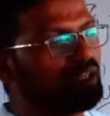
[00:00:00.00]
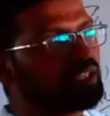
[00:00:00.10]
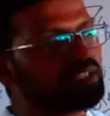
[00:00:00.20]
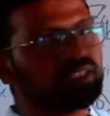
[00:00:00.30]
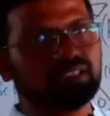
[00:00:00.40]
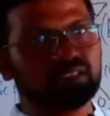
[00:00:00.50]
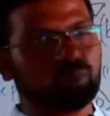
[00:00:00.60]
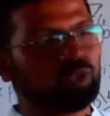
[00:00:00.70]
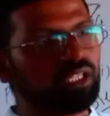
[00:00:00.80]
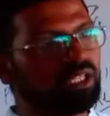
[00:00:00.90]
See this
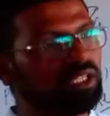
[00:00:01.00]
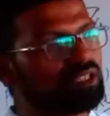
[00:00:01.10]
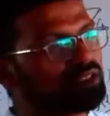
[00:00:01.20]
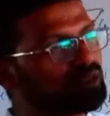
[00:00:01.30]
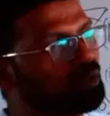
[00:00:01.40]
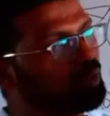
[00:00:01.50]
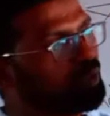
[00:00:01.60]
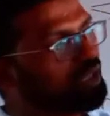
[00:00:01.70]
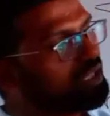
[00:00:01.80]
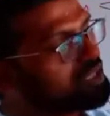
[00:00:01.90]
model, so you
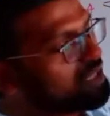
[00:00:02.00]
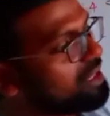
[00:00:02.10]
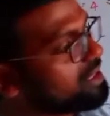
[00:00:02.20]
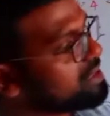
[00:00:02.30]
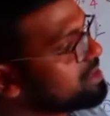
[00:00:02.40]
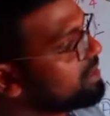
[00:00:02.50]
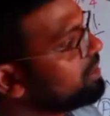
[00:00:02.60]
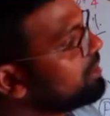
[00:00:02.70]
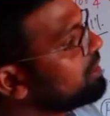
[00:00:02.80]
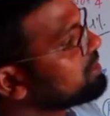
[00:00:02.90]
can easily
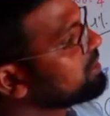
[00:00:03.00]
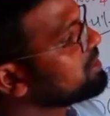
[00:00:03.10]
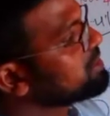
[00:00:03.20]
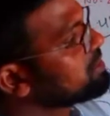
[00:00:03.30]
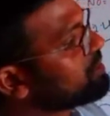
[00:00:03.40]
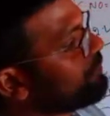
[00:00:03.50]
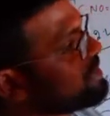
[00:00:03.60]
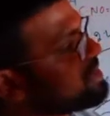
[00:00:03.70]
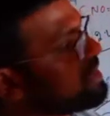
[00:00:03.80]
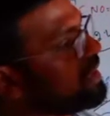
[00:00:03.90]
understand. See, this is the
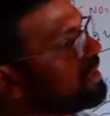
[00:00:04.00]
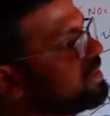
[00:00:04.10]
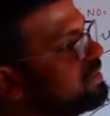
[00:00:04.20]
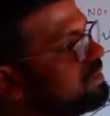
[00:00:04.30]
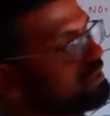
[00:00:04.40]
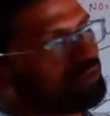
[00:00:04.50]
first layer,